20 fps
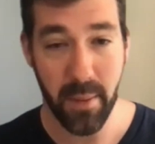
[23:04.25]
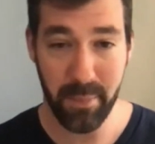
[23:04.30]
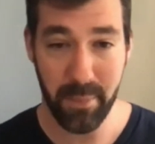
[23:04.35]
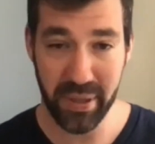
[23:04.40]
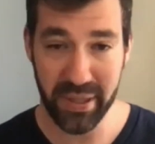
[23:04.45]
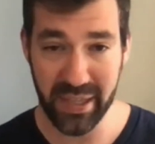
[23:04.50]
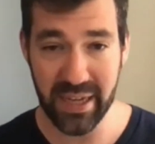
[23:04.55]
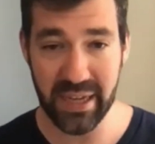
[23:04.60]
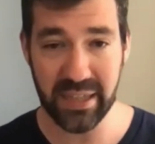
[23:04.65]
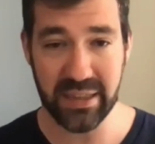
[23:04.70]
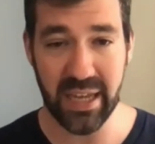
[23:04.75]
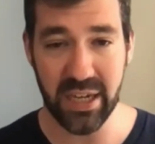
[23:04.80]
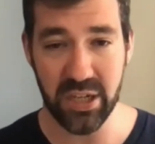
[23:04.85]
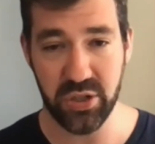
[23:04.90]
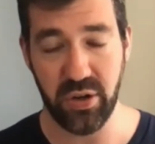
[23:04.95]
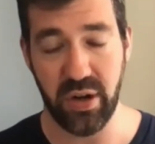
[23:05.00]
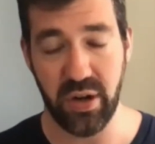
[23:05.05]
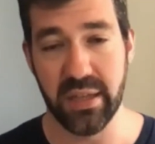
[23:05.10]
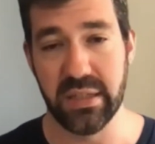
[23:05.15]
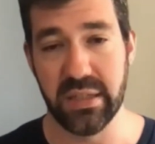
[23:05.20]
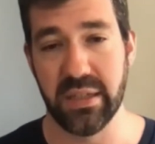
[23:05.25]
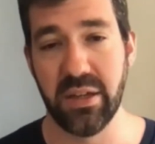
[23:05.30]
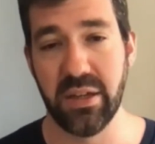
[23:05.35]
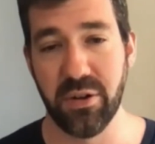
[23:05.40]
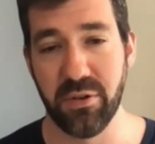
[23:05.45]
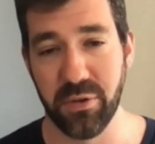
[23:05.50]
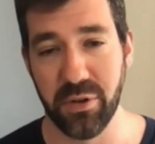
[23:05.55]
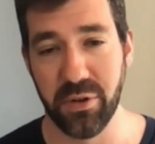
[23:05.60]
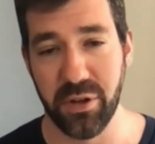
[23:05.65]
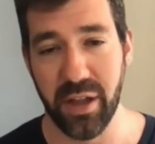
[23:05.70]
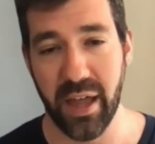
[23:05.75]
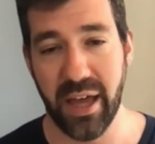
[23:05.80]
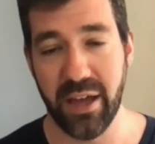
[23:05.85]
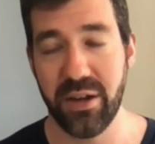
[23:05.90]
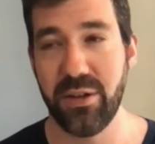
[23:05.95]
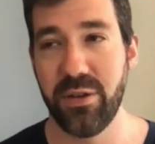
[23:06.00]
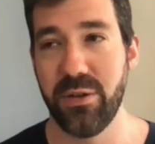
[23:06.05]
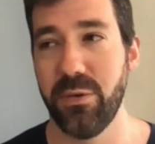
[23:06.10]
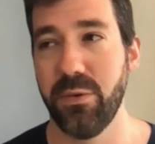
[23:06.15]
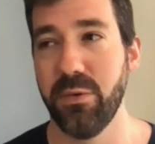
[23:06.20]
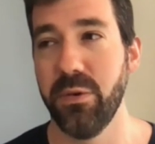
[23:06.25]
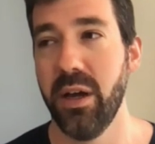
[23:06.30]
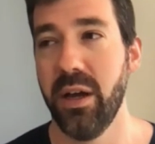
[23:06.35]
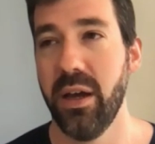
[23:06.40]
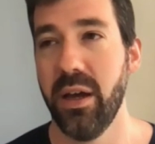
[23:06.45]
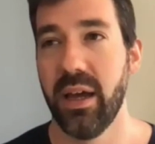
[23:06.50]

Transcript: playing that translator role, how do you